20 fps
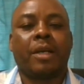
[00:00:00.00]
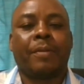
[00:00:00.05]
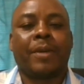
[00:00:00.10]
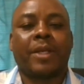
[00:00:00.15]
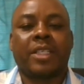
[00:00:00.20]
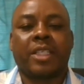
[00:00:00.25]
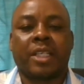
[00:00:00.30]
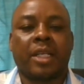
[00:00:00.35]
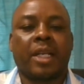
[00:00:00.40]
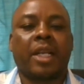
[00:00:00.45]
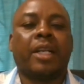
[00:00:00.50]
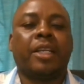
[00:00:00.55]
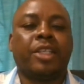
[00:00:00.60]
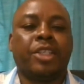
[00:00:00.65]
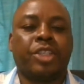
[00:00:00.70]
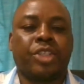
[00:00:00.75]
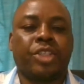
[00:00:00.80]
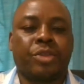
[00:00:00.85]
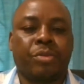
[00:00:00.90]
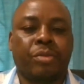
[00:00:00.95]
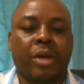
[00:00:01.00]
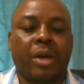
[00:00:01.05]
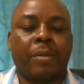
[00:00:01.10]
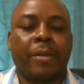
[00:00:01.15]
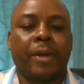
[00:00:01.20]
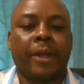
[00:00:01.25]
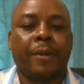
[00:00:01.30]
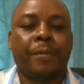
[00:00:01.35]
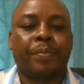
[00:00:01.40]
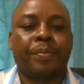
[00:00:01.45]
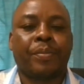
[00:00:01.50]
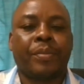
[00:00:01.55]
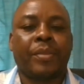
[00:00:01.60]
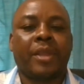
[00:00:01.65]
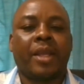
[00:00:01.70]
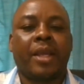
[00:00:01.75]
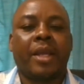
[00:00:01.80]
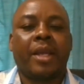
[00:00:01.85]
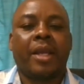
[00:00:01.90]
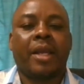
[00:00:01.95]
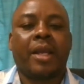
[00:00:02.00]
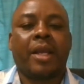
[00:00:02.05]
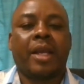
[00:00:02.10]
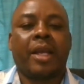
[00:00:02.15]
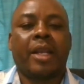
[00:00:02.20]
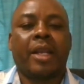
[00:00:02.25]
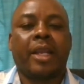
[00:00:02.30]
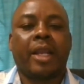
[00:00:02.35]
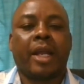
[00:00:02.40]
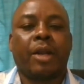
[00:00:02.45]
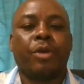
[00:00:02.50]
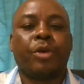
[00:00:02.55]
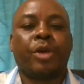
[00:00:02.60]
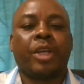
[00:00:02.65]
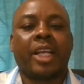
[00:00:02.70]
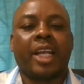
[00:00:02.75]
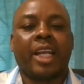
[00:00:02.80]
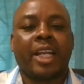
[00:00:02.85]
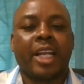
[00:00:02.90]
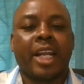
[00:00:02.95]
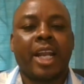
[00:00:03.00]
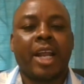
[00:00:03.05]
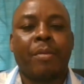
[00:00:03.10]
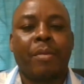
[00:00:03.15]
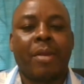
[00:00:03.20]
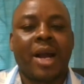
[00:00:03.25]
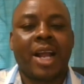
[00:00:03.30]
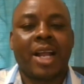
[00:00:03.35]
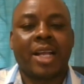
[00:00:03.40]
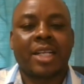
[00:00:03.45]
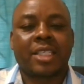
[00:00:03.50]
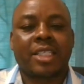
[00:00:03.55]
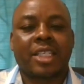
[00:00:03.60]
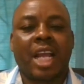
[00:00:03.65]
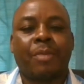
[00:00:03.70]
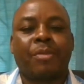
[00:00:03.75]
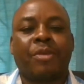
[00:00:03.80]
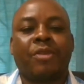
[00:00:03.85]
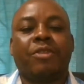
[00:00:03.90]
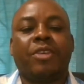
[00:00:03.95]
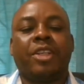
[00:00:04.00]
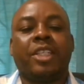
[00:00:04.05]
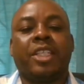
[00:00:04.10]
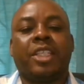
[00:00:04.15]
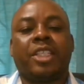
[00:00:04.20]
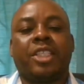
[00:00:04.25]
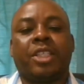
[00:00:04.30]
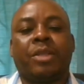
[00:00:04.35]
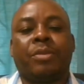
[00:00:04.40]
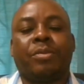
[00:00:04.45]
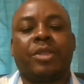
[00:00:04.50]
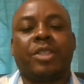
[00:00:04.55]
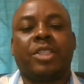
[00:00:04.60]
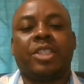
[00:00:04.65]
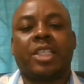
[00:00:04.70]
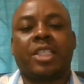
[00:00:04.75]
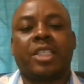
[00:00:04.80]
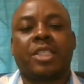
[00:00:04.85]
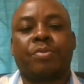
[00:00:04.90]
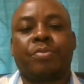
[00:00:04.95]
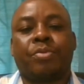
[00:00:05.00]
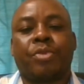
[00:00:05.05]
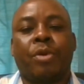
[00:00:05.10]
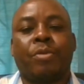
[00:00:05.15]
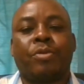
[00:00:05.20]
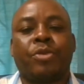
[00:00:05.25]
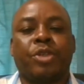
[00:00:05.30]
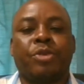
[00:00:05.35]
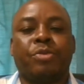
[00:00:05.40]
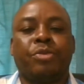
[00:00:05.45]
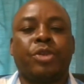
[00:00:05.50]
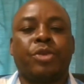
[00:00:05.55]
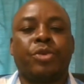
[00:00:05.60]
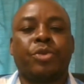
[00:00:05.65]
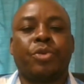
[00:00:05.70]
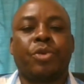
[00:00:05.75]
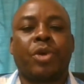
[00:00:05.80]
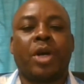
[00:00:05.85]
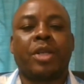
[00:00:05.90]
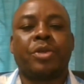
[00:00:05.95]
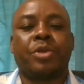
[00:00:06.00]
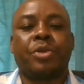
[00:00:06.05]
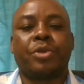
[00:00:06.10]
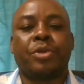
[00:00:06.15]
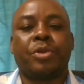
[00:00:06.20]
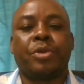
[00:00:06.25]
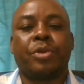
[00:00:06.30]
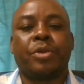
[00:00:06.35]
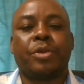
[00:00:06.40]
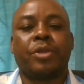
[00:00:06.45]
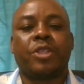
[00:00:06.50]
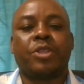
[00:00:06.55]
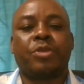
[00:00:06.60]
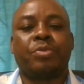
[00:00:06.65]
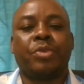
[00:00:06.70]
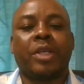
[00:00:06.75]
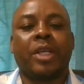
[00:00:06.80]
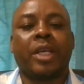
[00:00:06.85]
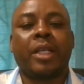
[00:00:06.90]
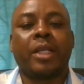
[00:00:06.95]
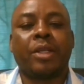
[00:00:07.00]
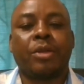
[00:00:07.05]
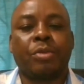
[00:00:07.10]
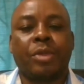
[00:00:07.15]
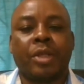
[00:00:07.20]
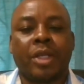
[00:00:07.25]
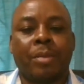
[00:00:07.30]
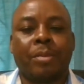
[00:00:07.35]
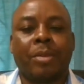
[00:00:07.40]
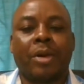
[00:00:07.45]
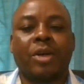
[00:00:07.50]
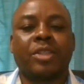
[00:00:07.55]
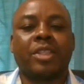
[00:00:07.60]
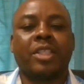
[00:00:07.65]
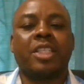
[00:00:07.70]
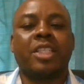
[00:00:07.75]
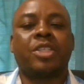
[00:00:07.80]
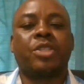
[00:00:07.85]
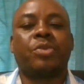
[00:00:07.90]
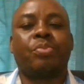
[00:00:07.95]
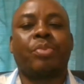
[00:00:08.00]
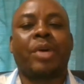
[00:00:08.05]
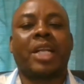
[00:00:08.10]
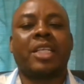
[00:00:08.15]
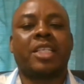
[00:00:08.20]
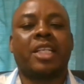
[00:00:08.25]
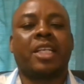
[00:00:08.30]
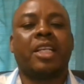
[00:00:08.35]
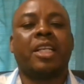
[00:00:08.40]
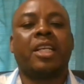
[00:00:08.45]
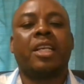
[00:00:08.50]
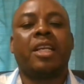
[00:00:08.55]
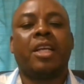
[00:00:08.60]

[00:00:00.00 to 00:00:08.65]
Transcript: particularly in Zimbabwe. And looking at Nehemiah's type of leadership, it just prompted me to want to speak a little bit about this pattern